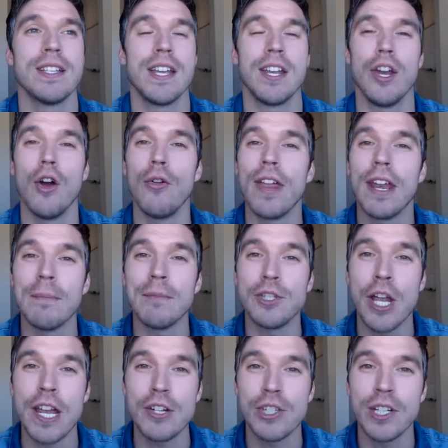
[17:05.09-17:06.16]
I know that I'm
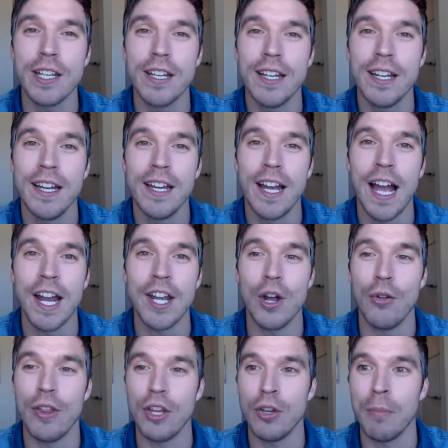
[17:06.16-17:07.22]
changing. I
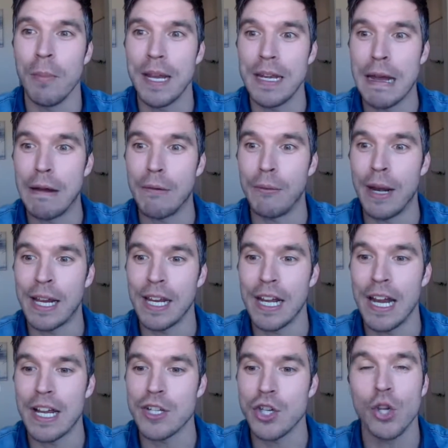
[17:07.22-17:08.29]
know that you might not
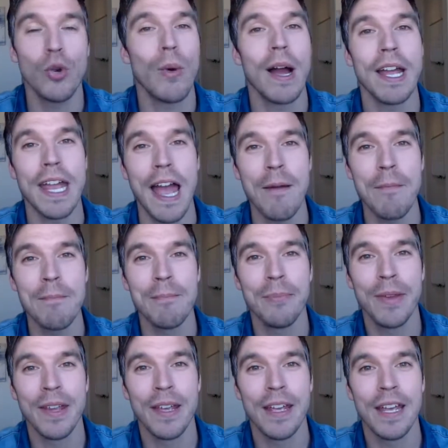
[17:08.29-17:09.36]
recognize who I am.
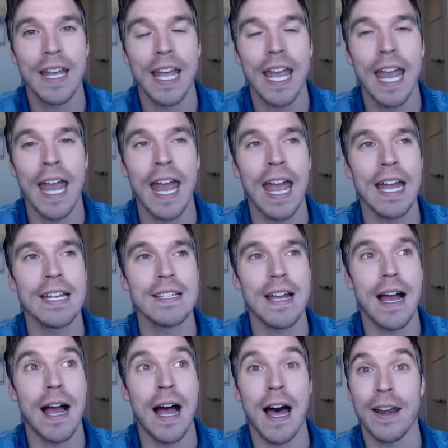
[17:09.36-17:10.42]
And
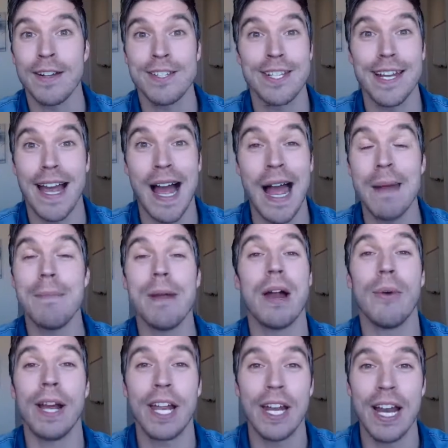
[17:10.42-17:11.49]
honestly, I'm not
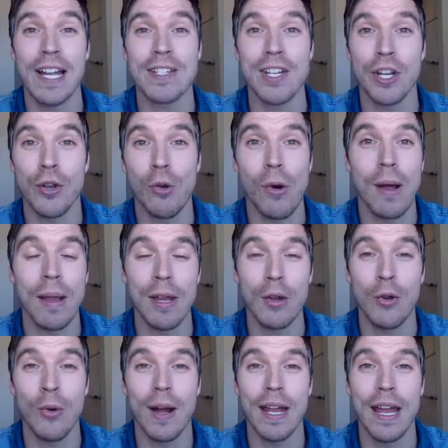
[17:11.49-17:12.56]
recognizing who
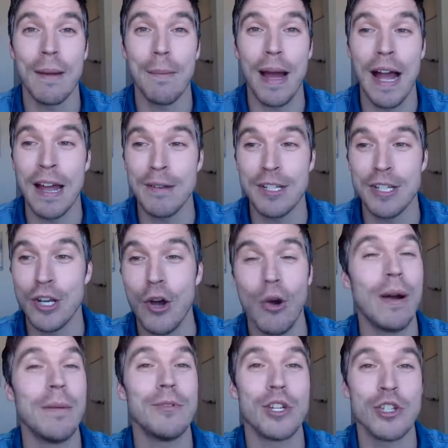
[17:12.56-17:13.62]
I am. I know
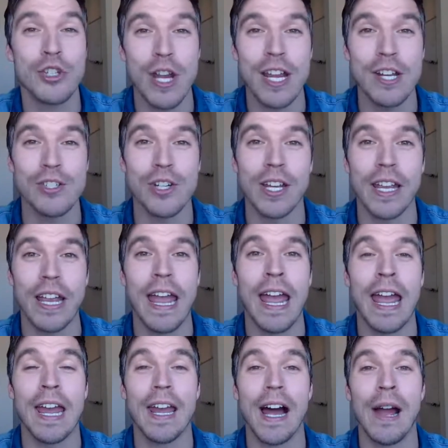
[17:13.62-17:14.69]
I'm just changing,
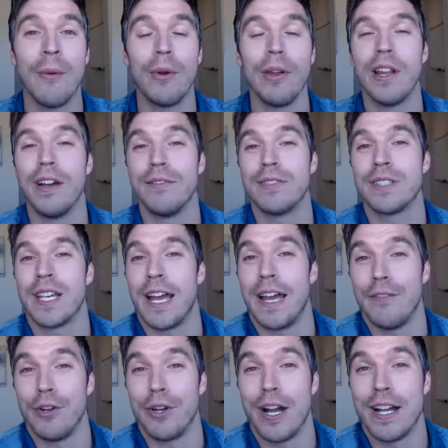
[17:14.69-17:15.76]
and I would love to
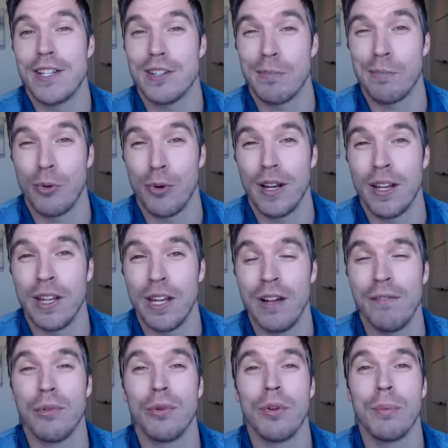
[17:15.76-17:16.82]
have you guys support and
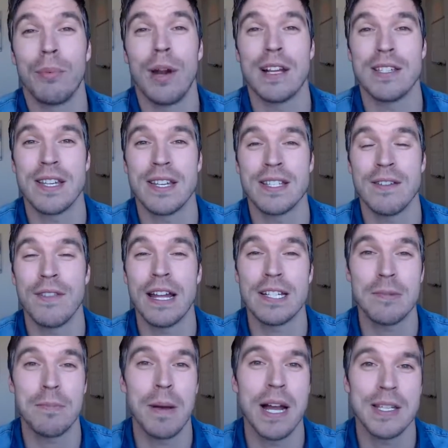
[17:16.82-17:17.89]
love through the process if
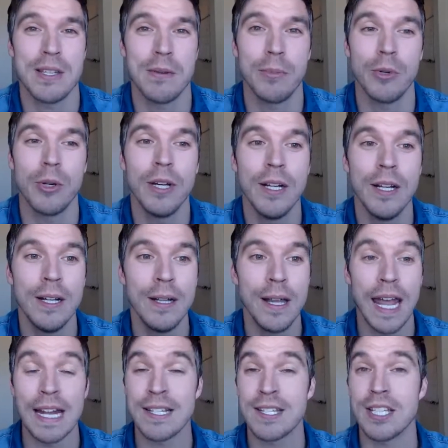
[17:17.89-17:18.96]
that's possible.
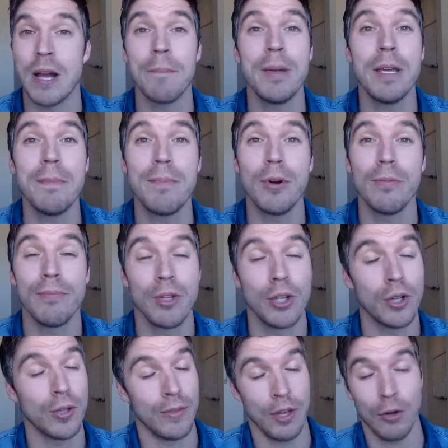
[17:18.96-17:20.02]
And some people,
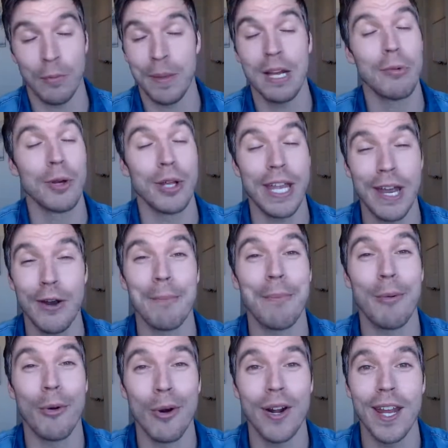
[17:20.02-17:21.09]
they'll be able to get on
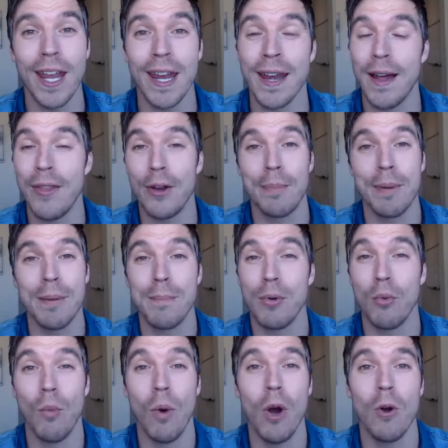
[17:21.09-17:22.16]
board, and other
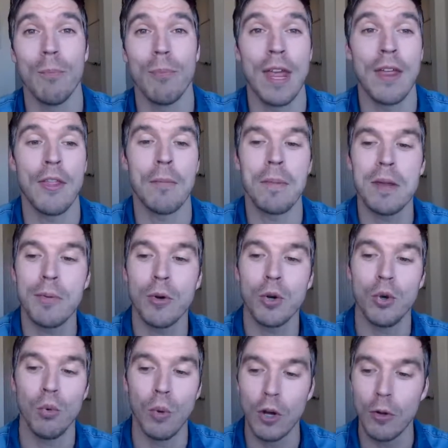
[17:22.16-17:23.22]
people won't. And the people
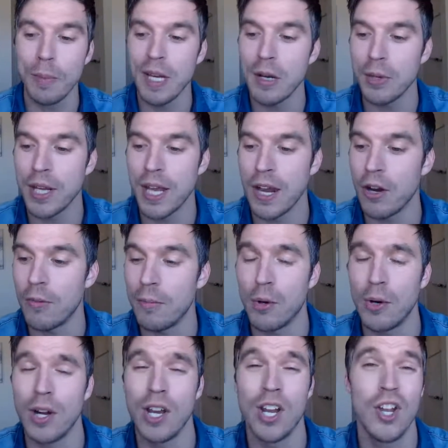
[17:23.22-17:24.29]
who will be able to get on
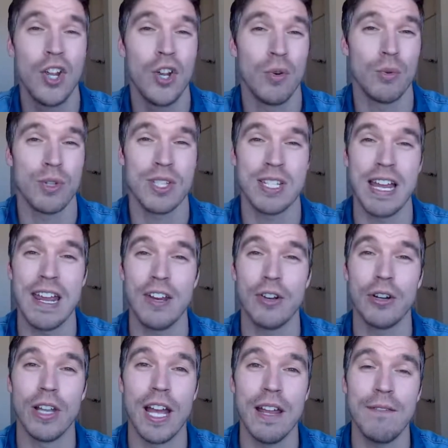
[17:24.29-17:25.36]
board will stay in
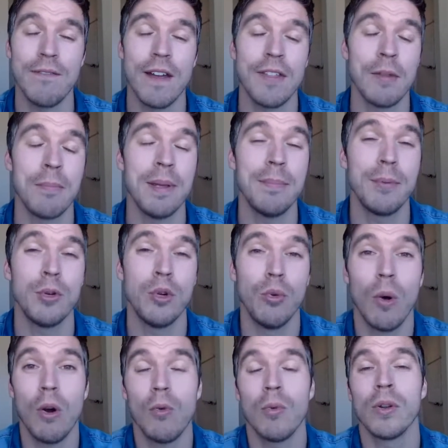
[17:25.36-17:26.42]
your life, and the people who
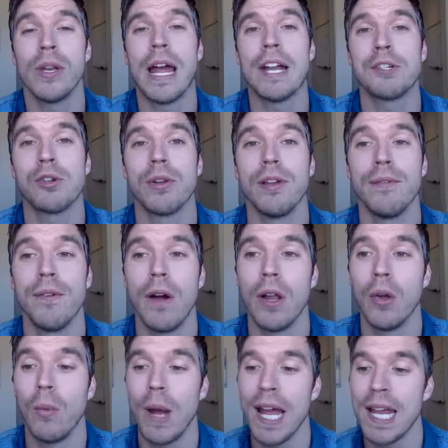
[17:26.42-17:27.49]
won't will naturally fall
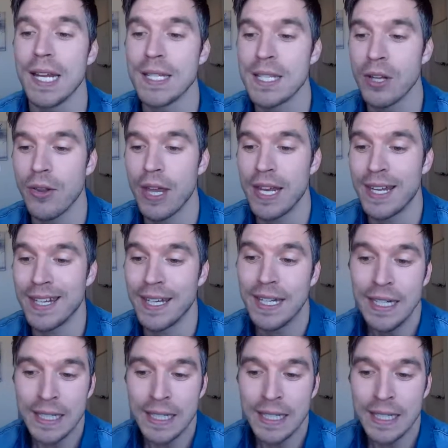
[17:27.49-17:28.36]
away until they can